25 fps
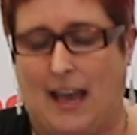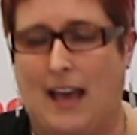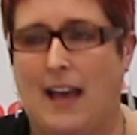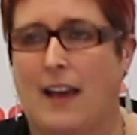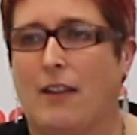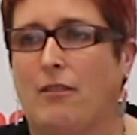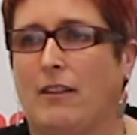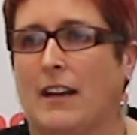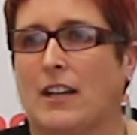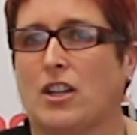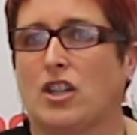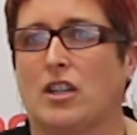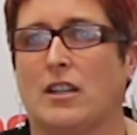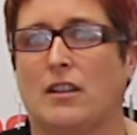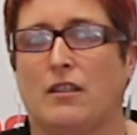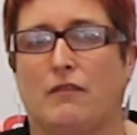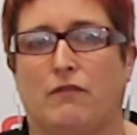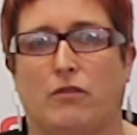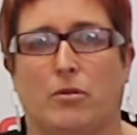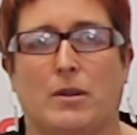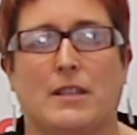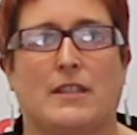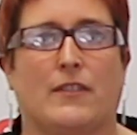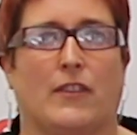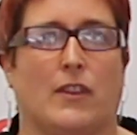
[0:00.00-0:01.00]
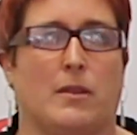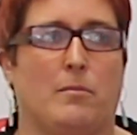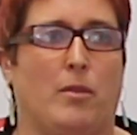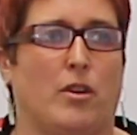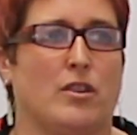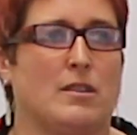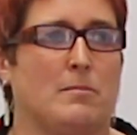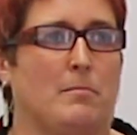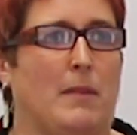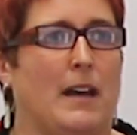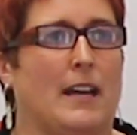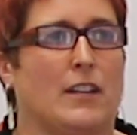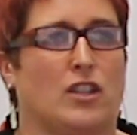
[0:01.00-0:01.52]
are actually the voice for the
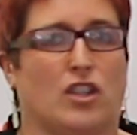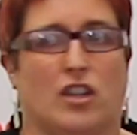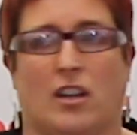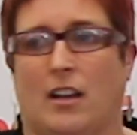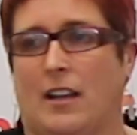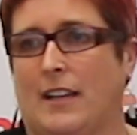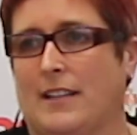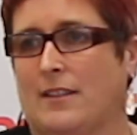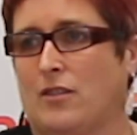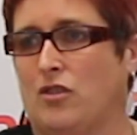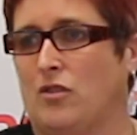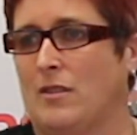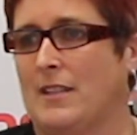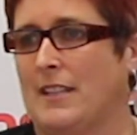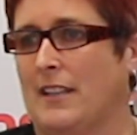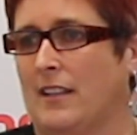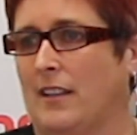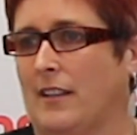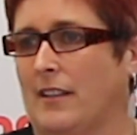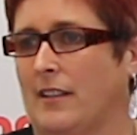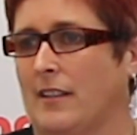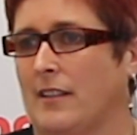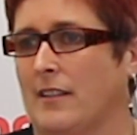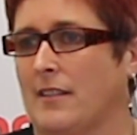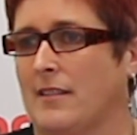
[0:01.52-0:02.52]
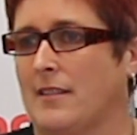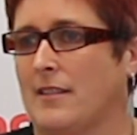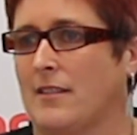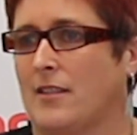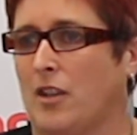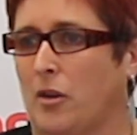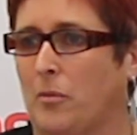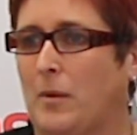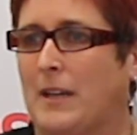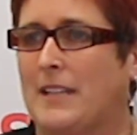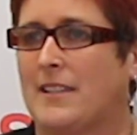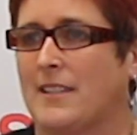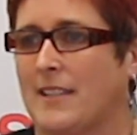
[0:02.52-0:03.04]
most marginalised New Zealanders.
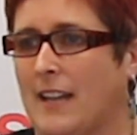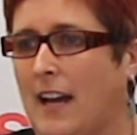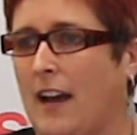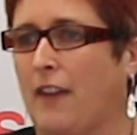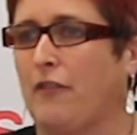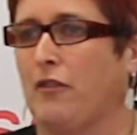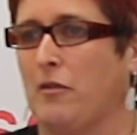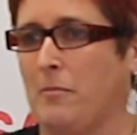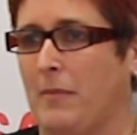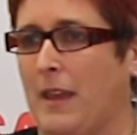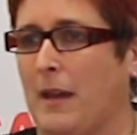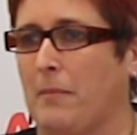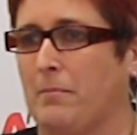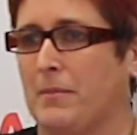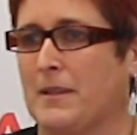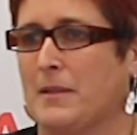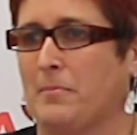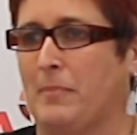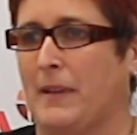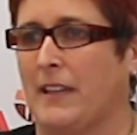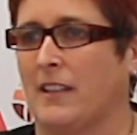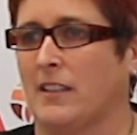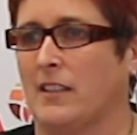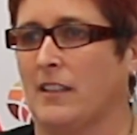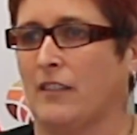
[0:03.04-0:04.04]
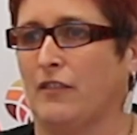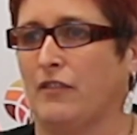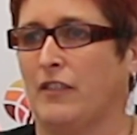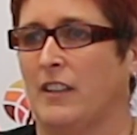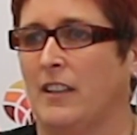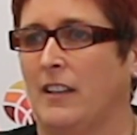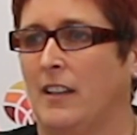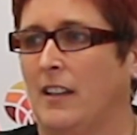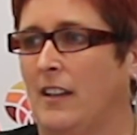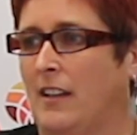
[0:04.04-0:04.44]
So we start from that perspective.